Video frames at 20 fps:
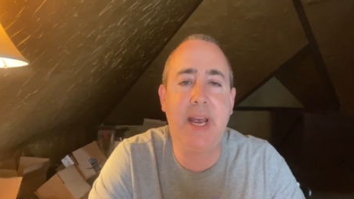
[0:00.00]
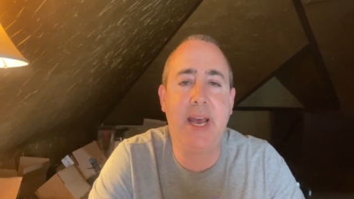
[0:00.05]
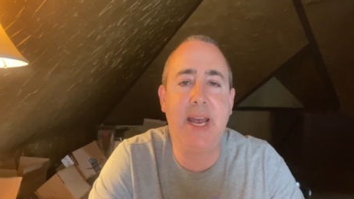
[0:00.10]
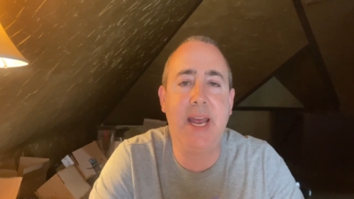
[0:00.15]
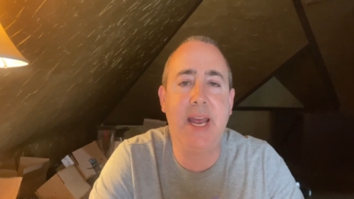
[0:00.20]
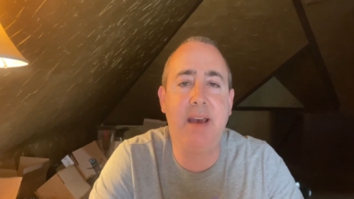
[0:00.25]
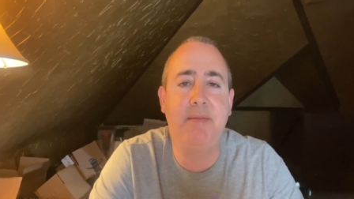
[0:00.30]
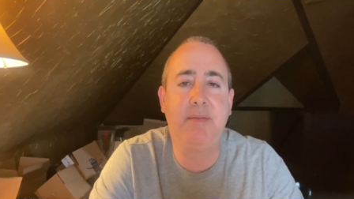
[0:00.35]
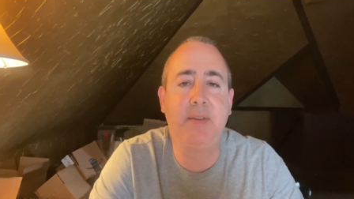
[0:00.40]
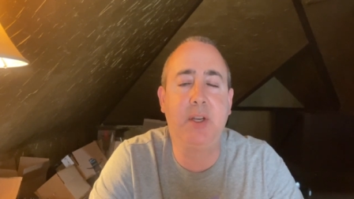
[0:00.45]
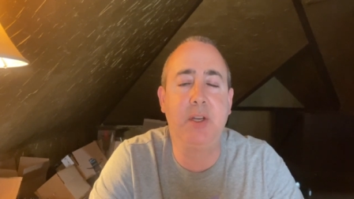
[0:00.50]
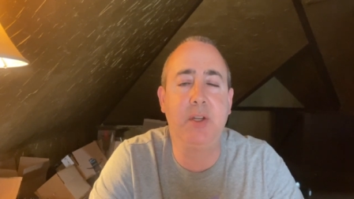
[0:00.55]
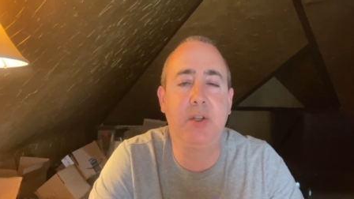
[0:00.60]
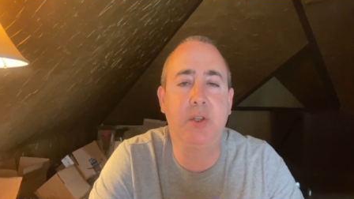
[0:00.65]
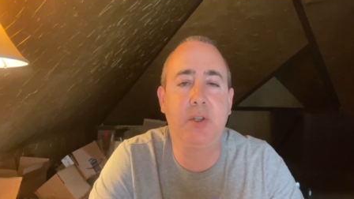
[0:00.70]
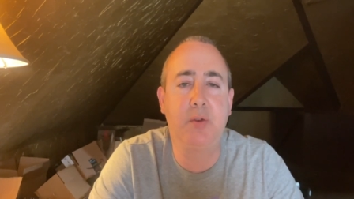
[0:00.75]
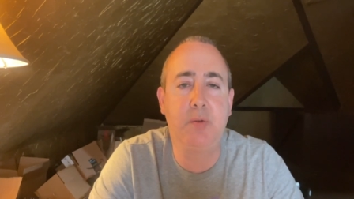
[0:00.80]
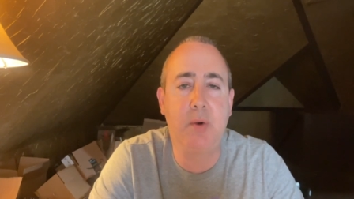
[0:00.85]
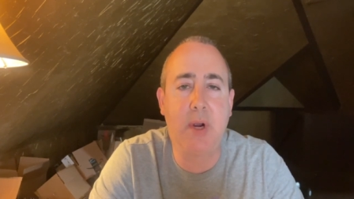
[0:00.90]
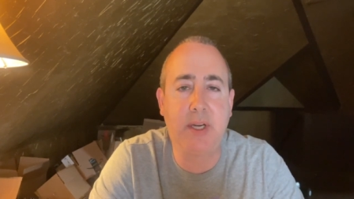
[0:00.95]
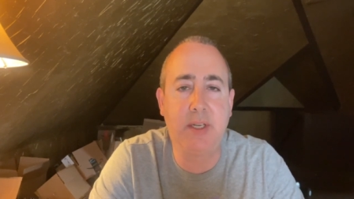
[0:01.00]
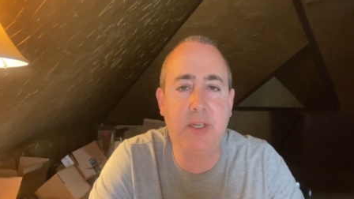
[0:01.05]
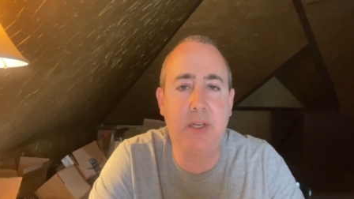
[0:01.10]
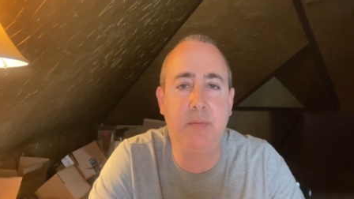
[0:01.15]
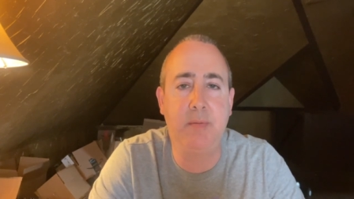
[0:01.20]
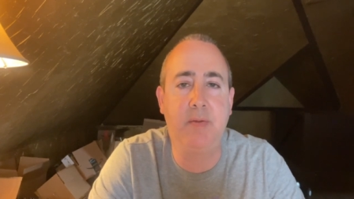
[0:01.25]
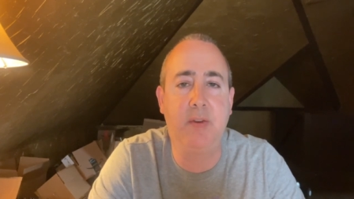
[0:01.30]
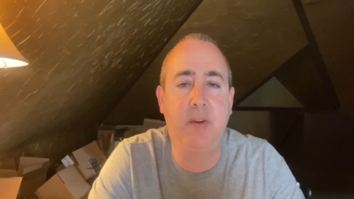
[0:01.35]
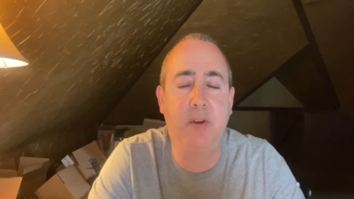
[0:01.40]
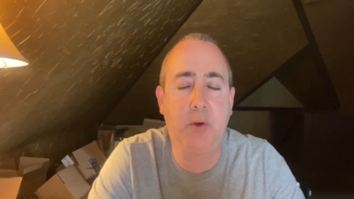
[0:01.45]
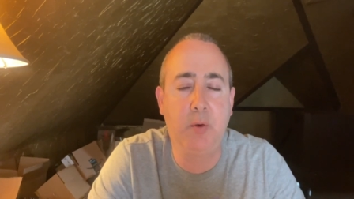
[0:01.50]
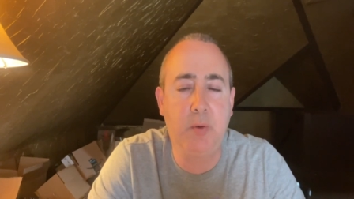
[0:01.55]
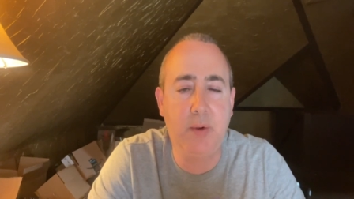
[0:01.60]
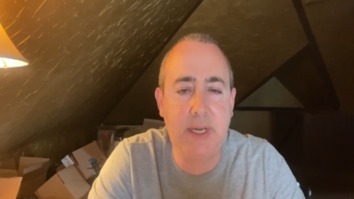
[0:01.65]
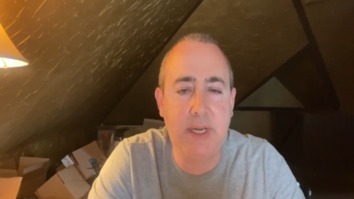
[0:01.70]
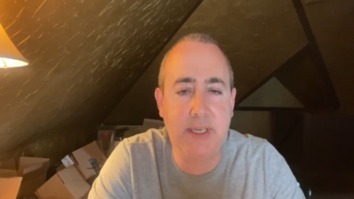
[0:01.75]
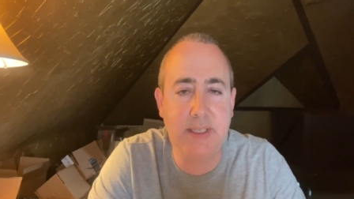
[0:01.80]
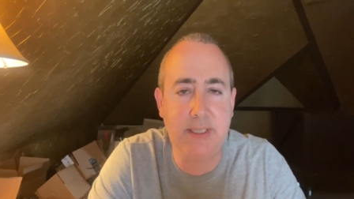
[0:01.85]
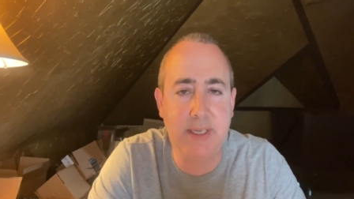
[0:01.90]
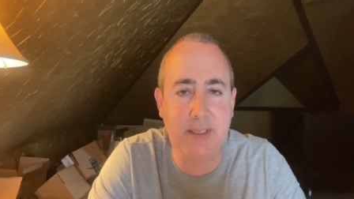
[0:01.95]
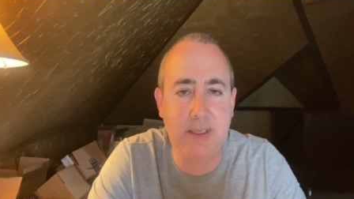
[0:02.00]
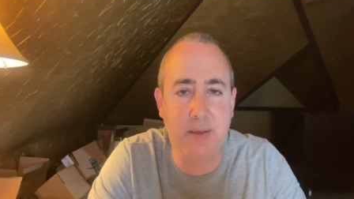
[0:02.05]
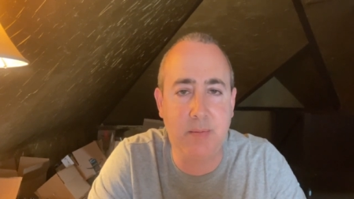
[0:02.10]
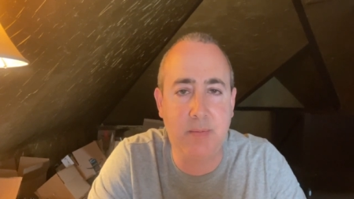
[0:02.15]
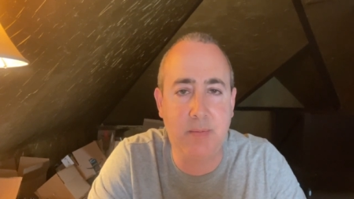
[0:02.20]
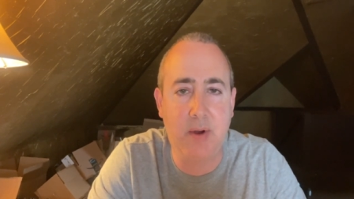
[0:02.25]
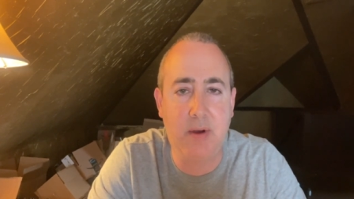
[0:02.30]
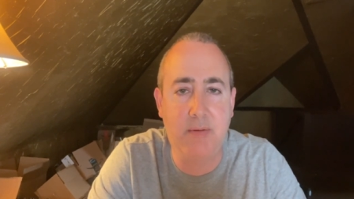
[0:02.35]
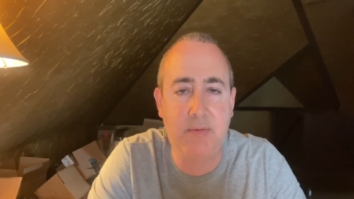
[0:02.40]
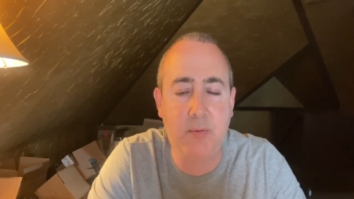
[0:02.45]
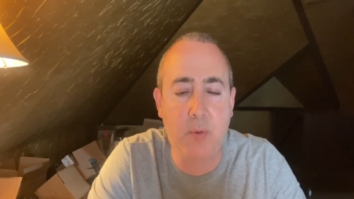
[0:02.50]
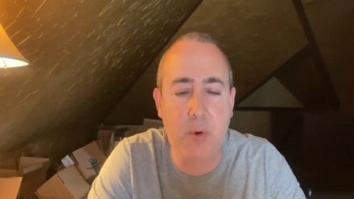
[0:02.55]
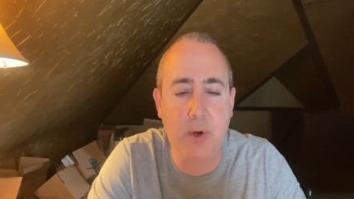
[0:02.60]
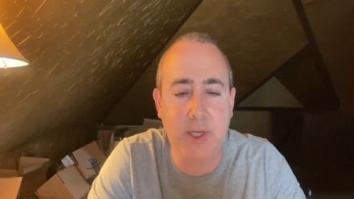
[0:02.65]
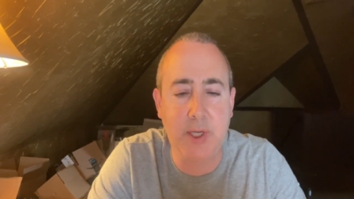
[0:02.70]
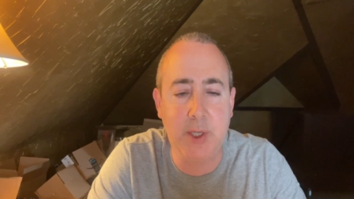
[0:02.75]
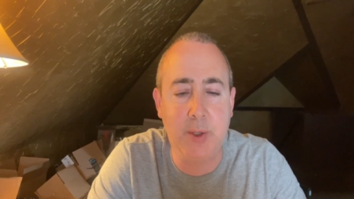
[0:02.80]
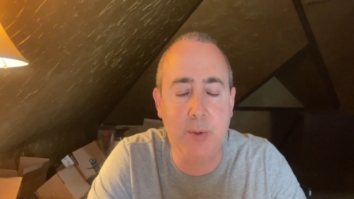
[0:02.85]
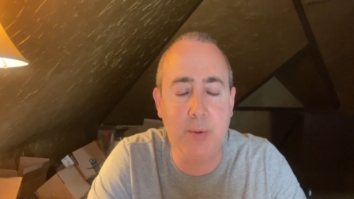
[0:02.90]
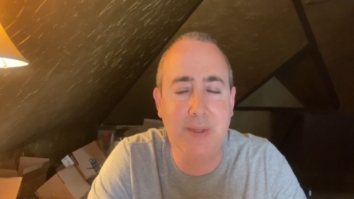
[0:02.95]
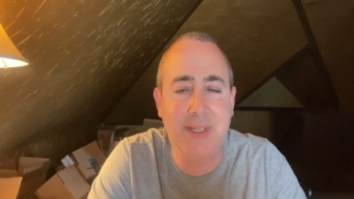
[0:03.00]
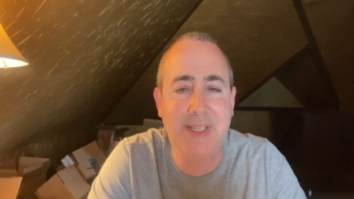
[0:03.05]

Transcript: I have constructive criticism for you.